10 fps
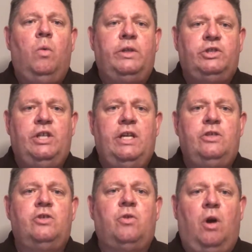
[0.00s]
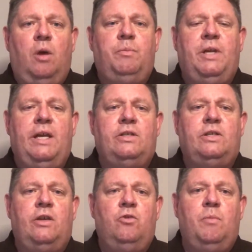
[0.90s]
what changes or
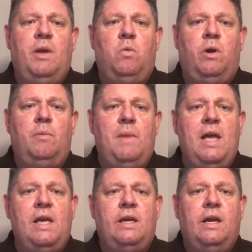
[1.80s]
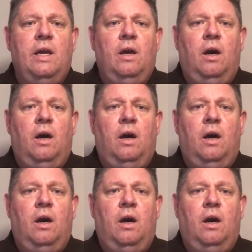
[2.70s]
updates that you may want to make,